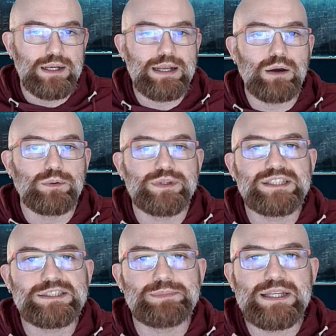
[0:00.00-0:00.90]
Now,
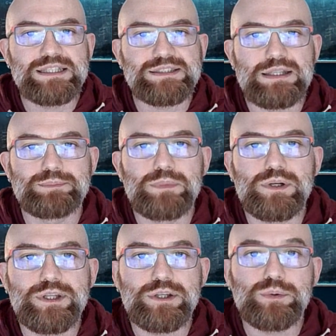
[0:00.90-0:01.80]
this means that
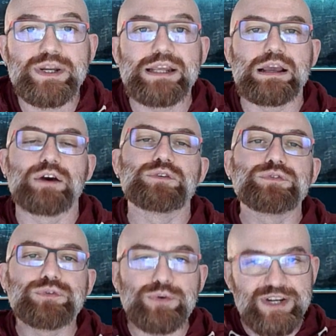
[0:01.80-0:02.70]
Mercury
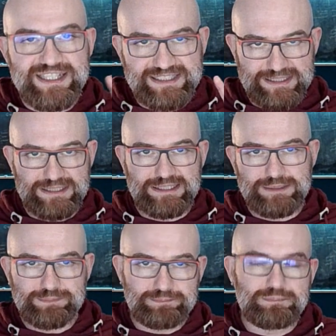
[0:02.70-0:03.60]
freezes
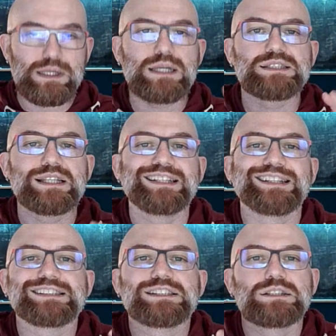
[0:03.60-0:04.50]
because he
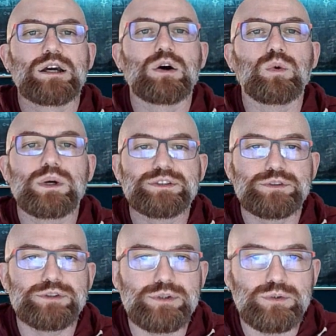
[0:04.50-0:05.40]
doesn't know what to
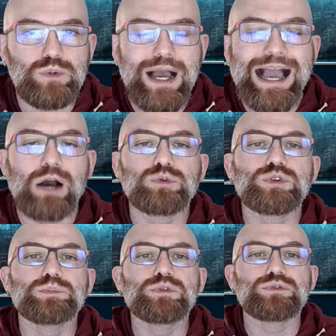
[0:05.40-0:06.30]
do, how
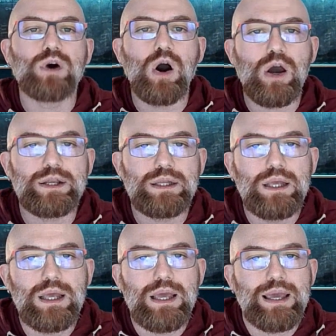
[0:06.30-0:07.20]
to move on.
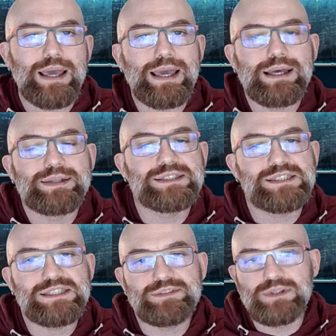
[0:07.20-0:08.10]
And this
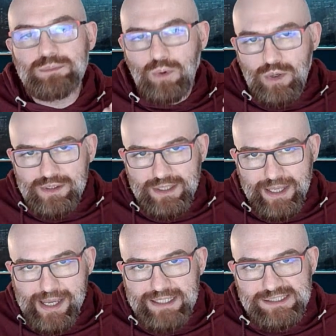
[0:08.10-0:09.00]
is even more the
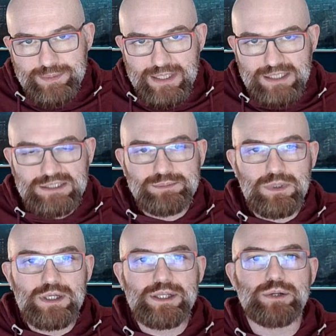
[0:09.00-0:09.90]
case because
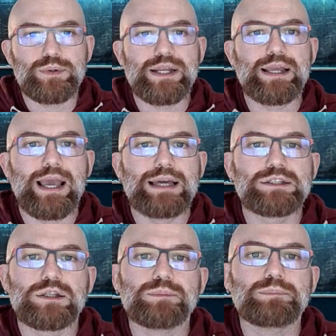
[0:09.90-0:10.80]
Mercury
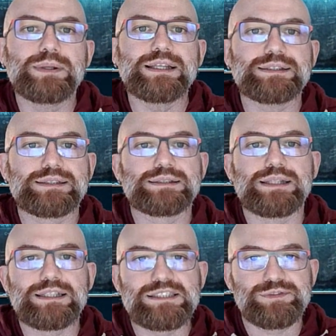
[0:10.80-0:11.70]
had completed
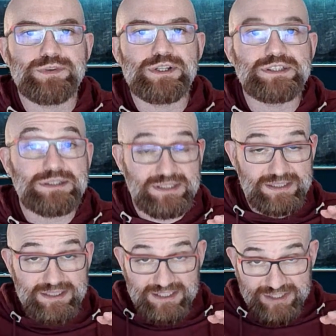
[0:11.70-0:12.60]
its
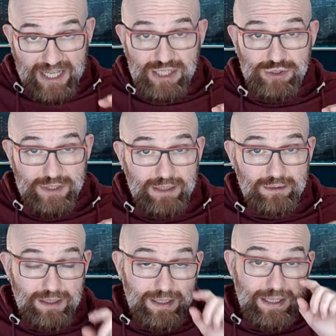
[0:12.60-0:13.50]
first
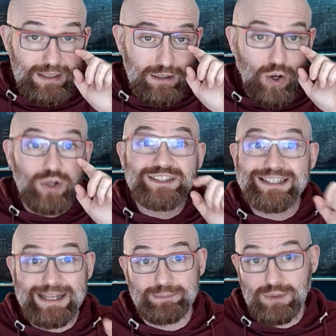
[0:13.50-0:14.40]
stationing, again, on
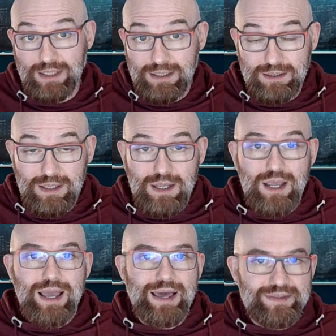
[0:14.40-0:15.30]
Denebola.
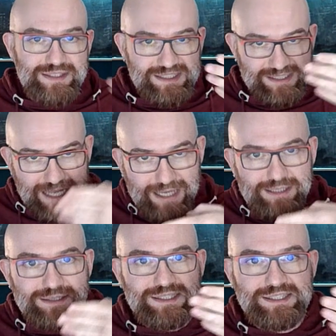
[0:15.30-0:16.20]
And the
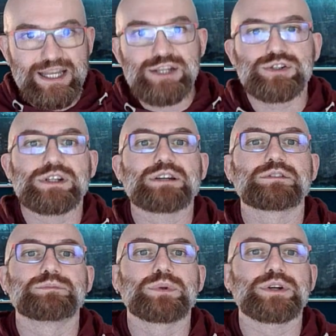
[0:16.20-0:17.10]
second stationing
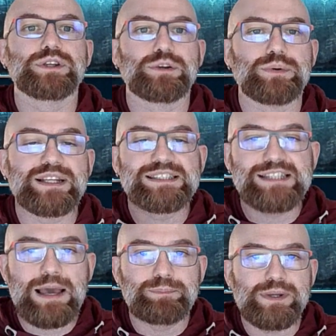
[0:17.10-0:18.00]
of Mercury is
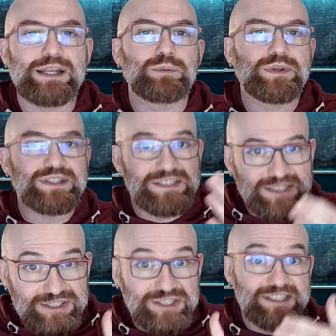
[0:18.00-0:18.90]
happening with the
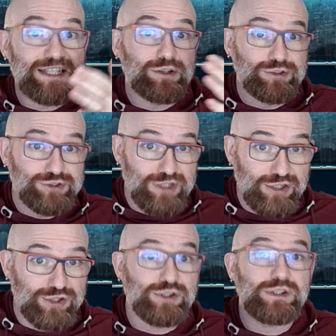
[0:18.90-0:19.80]
sygygy in
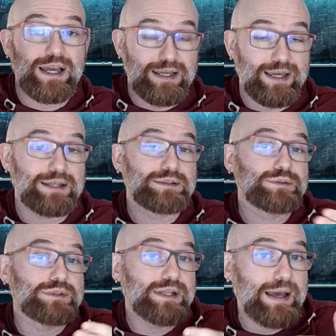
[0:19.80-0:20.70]
conjunction, again,
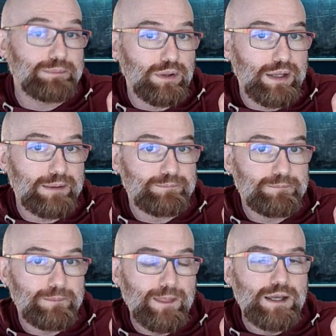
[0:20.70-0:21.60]
to Denebola.
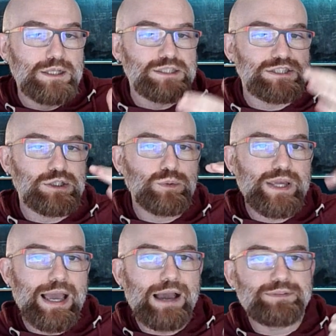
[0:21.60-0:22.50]
So we
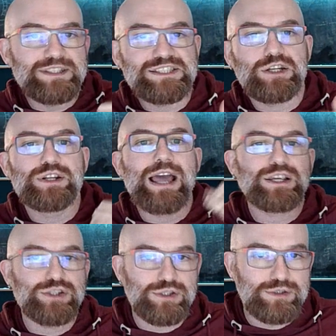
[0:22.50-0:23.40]
have this
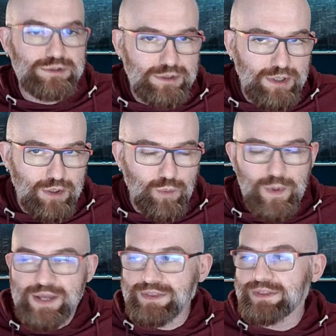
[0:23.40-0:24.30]
connection
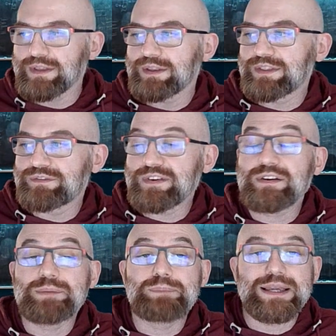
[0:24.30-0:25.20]
with the
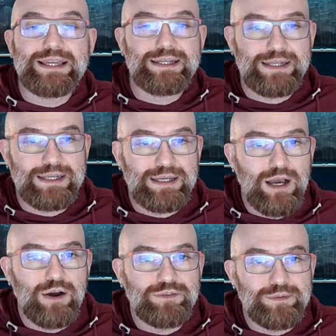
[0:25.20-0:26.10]
very beginning
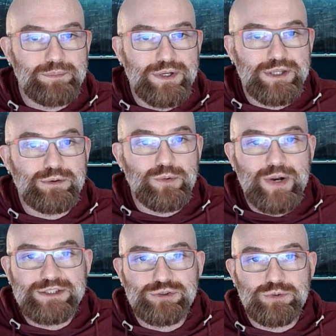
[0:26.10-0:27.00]
of the Mercury
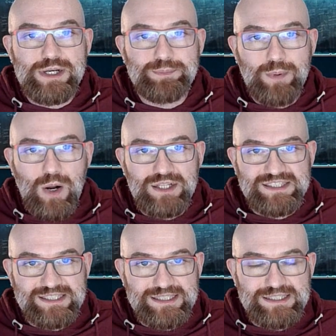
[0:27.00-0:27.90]
retrograde
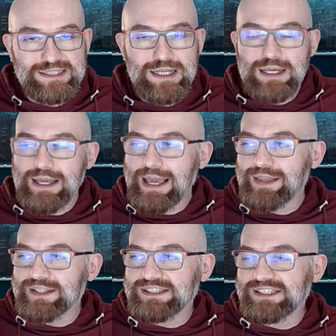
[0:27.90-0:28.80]
process,
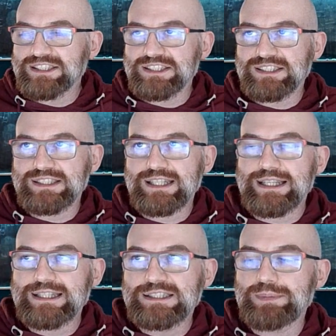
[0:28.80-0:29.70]
and the
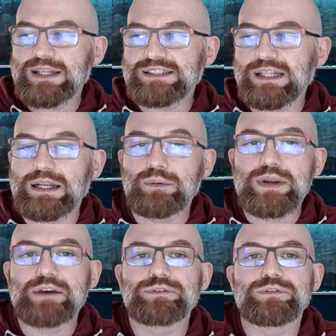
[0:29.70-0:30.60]
sygygy is basically
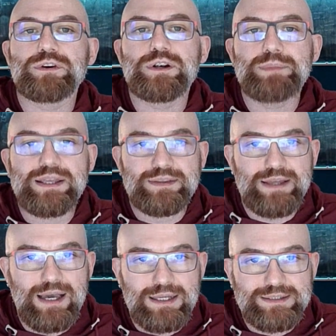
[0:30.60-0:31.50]
reaffirming
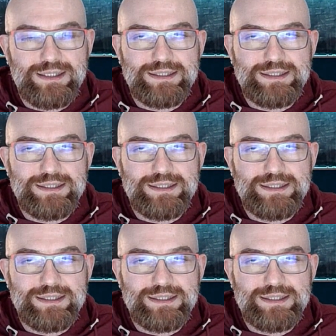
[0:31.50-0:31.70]
that. It